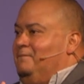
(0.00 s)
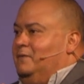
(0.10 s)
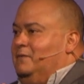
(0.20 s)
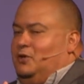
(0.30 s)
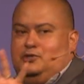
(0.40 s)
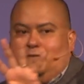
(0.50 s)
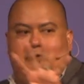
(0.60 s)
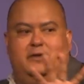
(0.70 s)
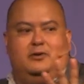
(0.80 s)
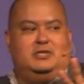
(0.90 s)
Those of you
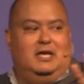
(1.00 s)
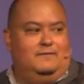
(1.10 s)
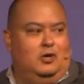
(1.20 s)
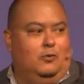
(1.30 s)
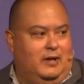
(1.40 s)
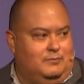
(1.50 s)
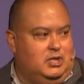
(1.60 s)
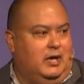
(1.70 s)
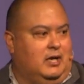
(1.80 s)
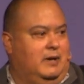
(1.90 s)
that are saved know what I'm
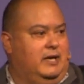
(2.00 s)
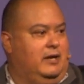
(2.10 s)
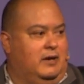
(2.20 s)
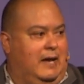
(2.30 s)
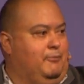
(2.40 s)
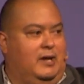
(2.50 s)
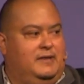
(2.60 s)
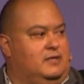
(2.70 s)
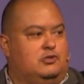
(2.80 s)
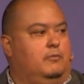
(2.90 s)
talking about here, and I pray
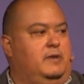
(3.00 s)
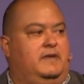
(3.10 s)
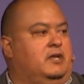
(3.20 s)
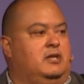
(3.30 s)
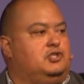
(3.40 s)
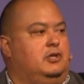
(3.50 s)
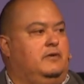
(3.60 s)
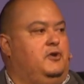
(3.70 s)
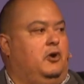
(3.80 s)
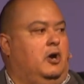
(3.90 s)
that this would be the condition of
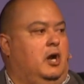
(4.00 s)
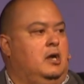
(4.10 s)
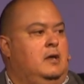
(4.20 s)
your heart.